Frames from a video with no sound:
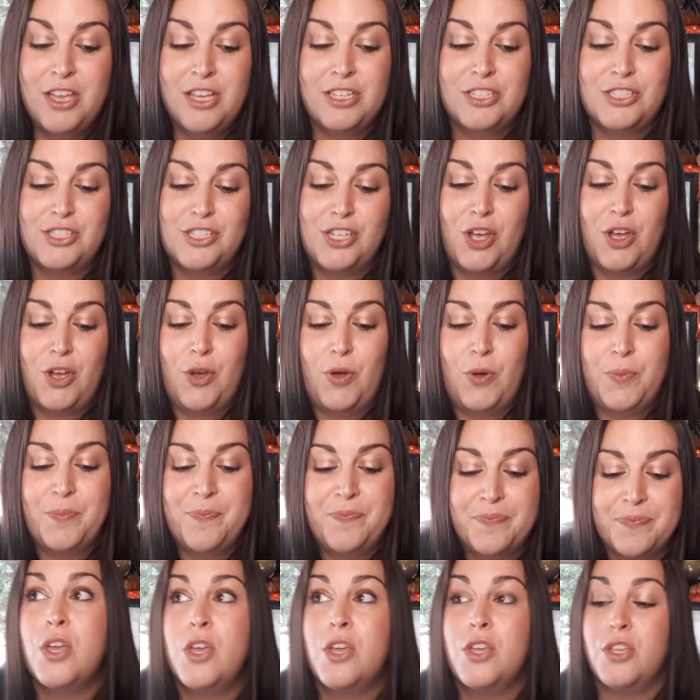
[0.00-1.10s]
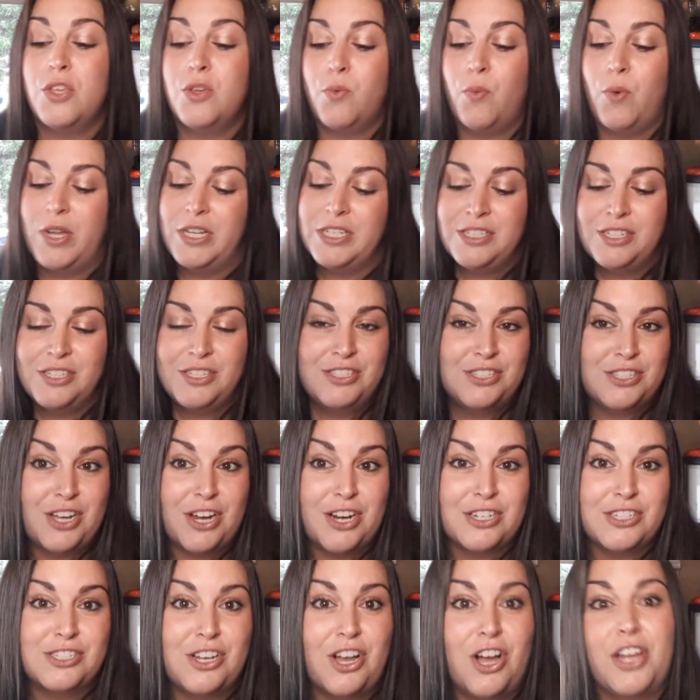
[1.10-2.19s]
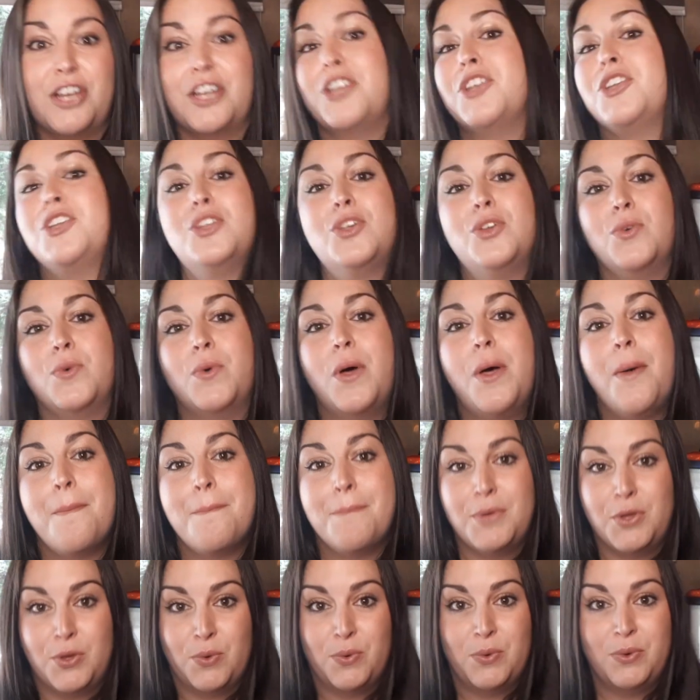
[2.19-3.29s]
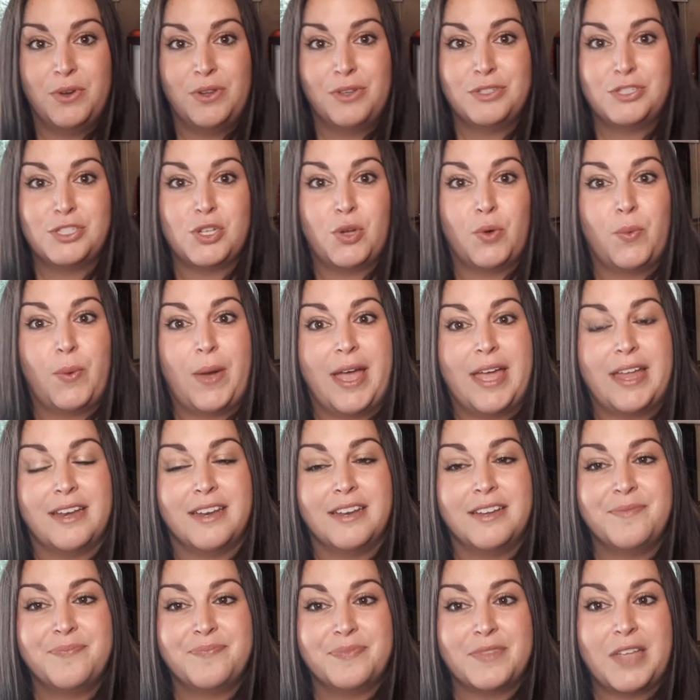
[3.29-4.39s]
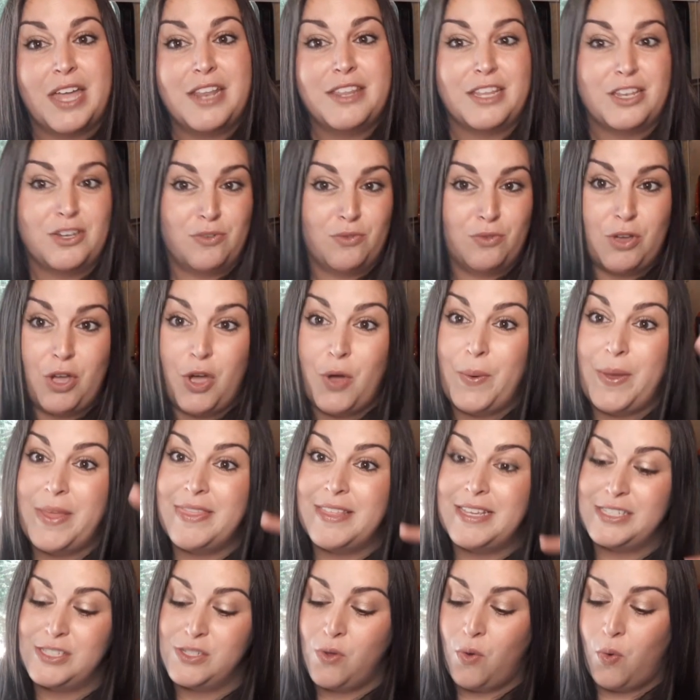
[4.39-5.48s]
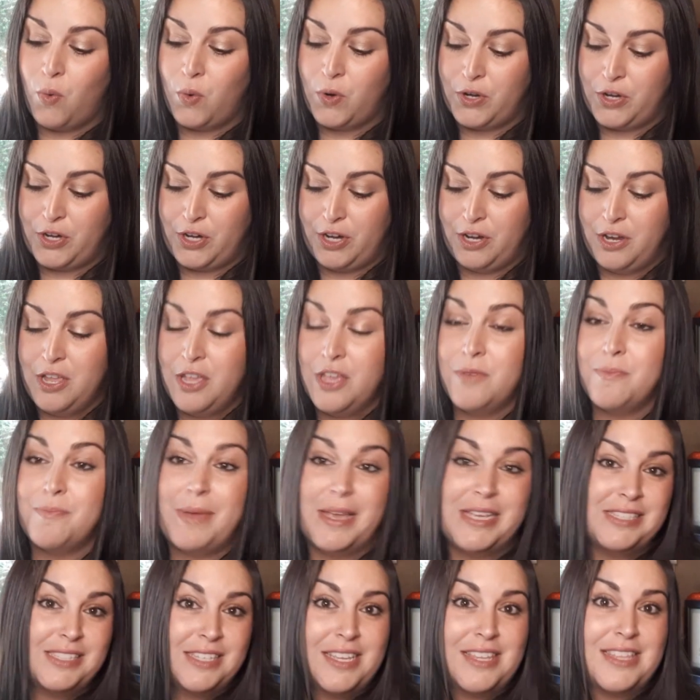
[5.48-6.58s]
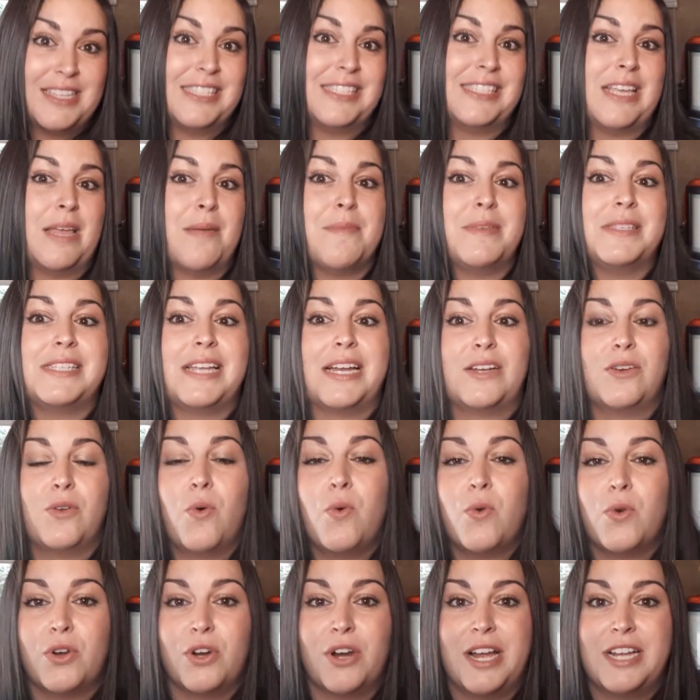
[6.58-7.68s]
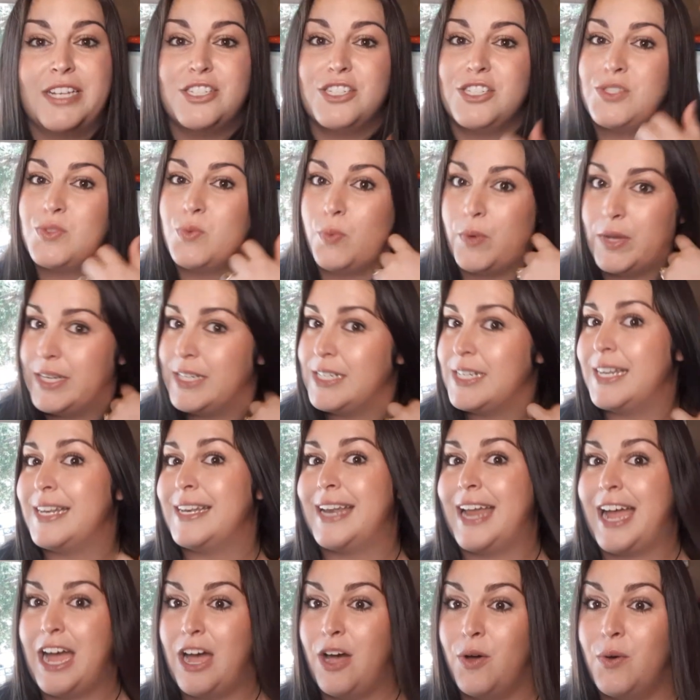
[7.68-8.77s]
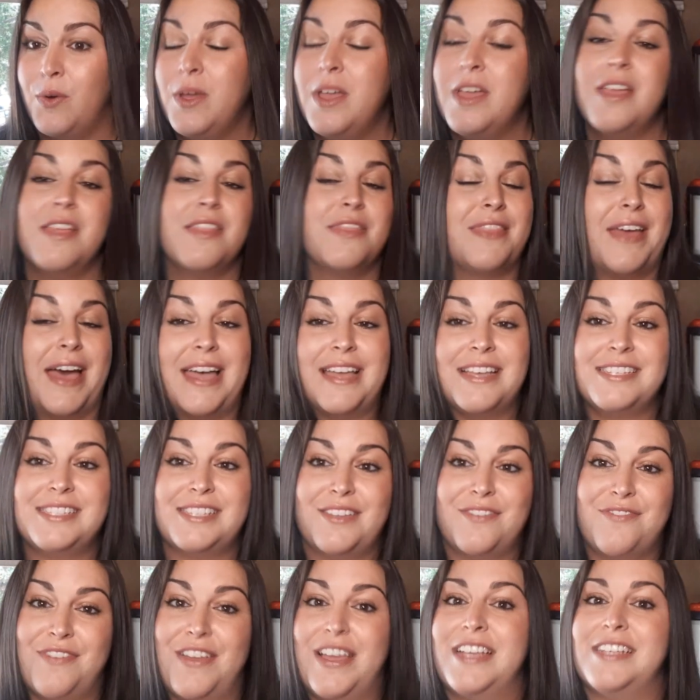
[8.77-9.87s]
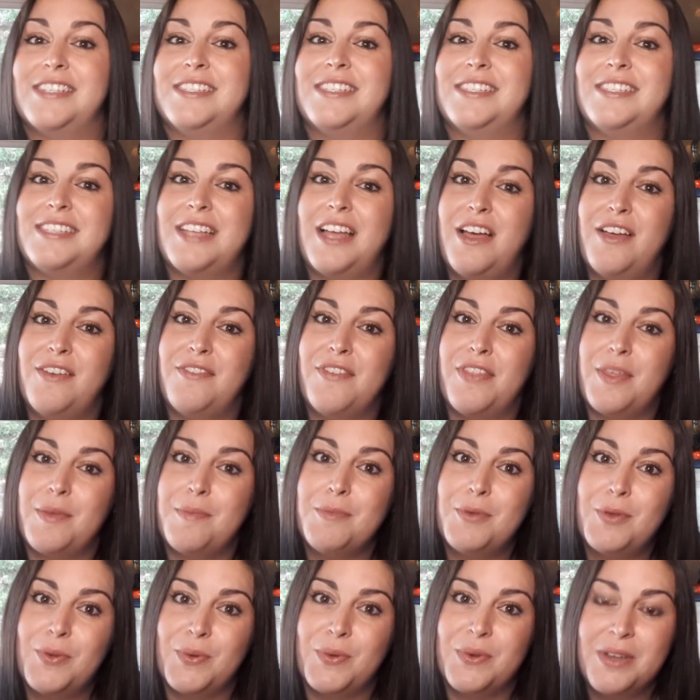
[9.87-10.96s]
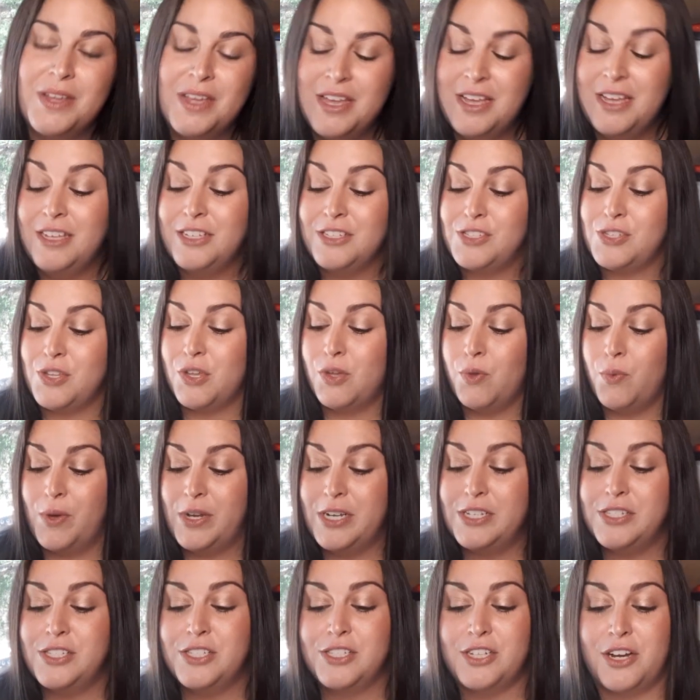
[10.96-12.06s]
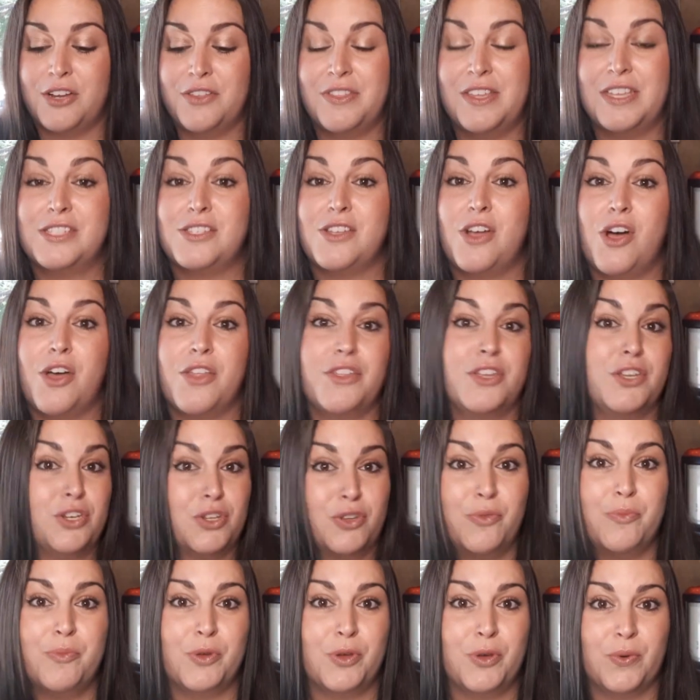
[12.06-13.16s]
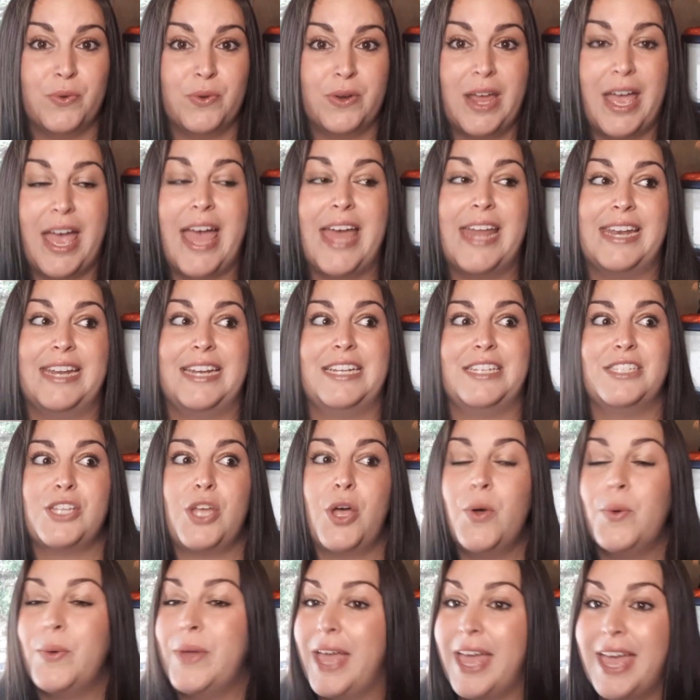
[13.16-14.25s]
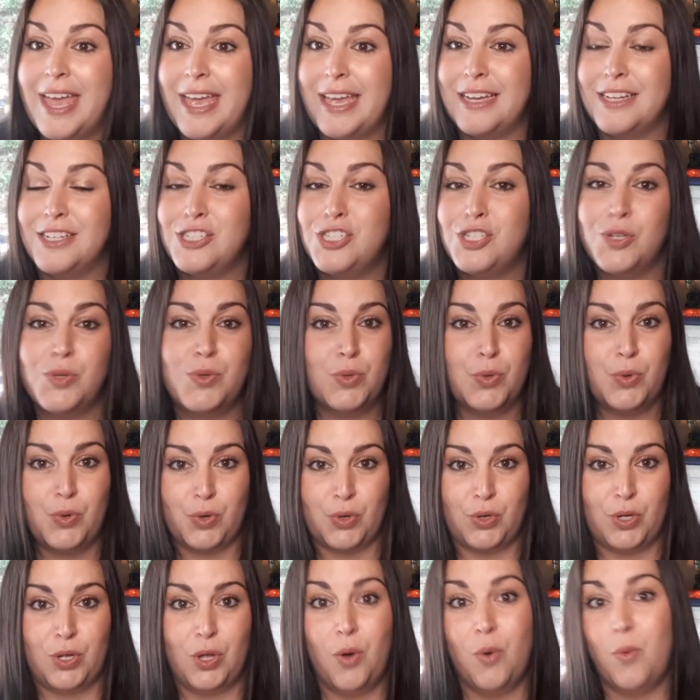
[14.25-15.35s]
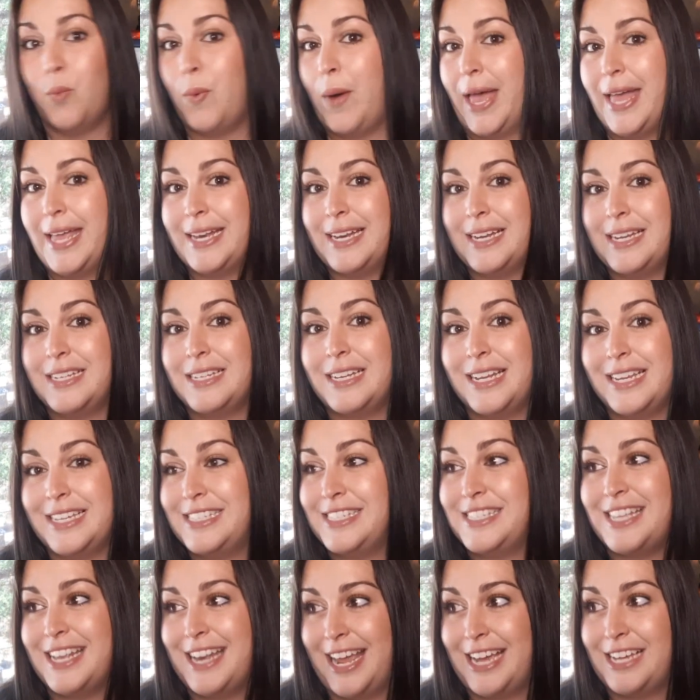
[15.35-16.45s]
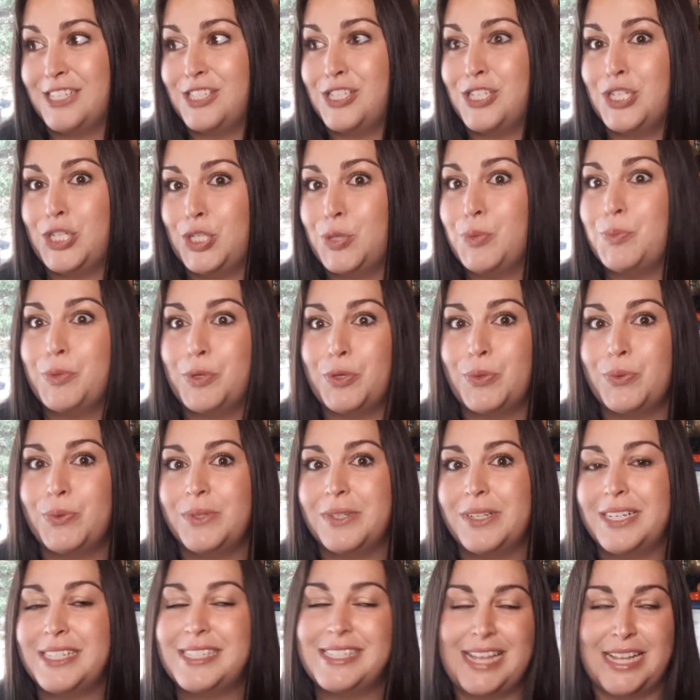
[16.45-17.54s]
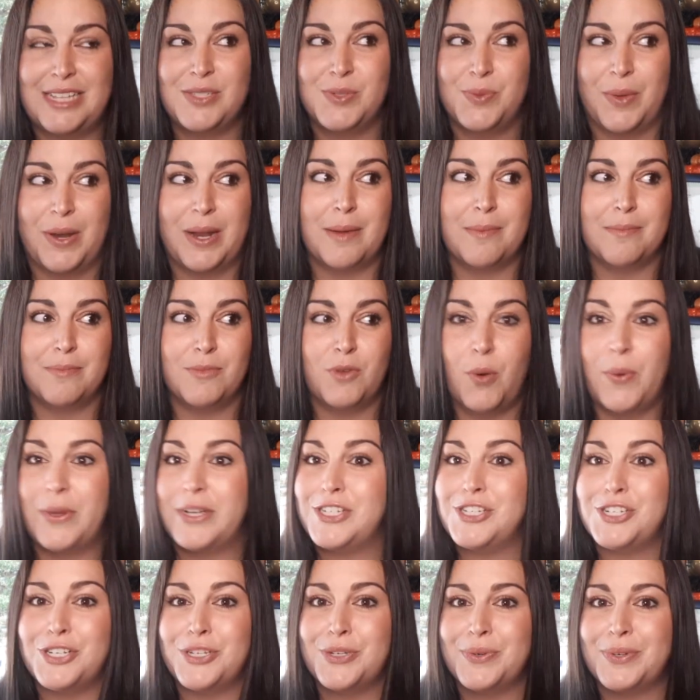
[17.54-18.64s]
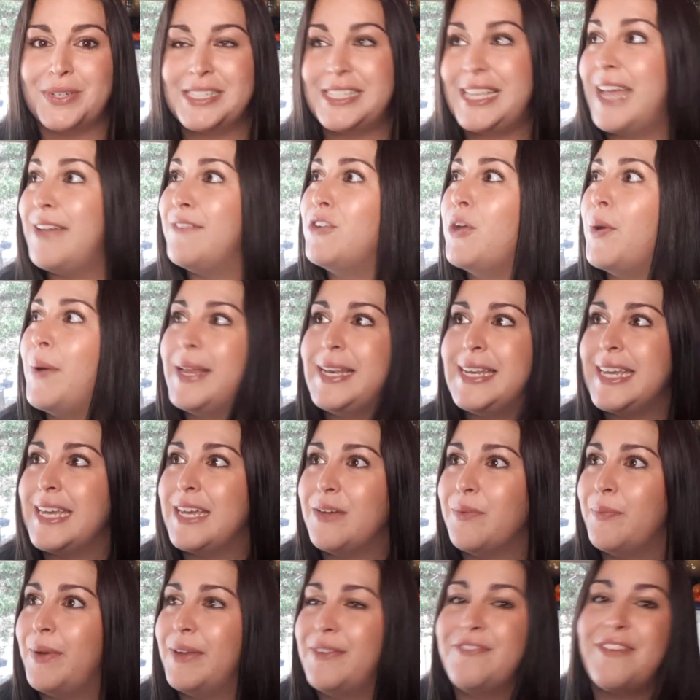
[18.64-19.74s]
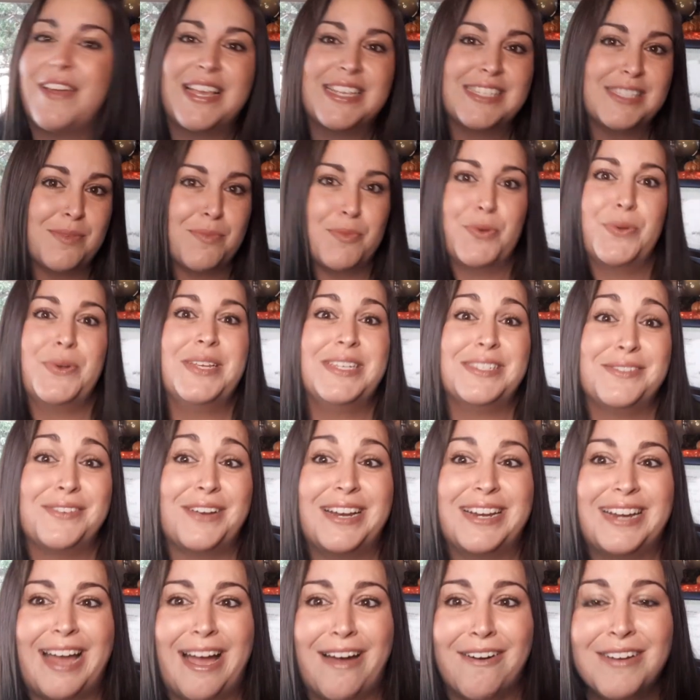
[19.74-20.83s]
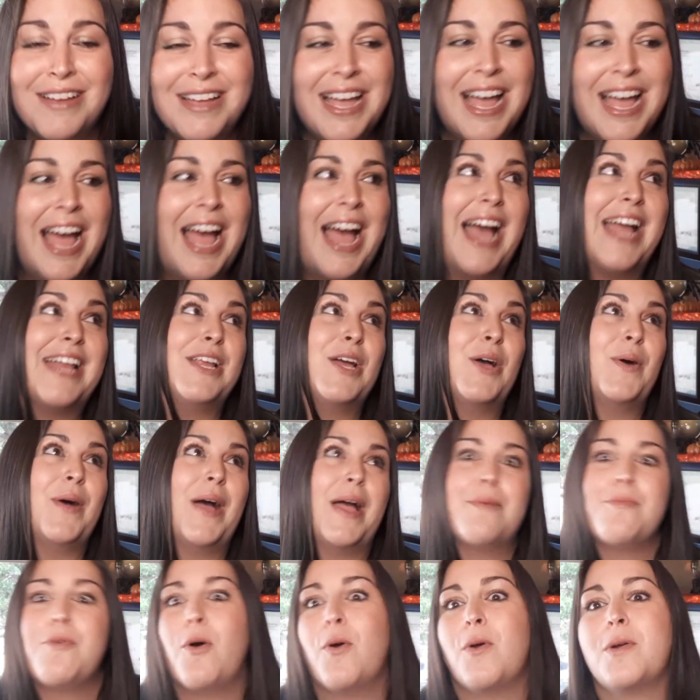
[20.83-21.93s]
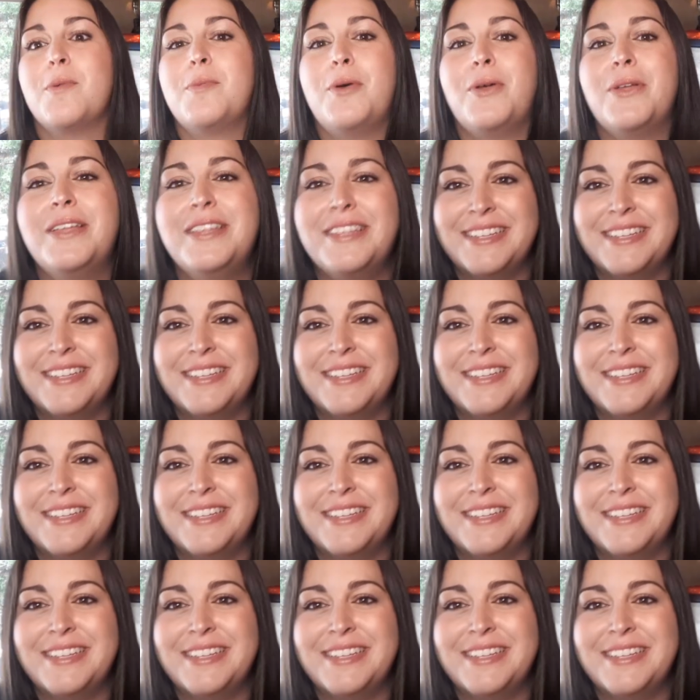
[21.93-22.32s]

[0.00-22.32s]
So you want to start on a new moon. So when, and then you'll go in this order. Basically the same exact order I just went now. That is the phases of the moon. So you want to start this on the new moon, and it is okay to Google when is the next new moon, because that's what I'm going to do, because I have no idea what phase the moon is right now. I know, I'm horrible.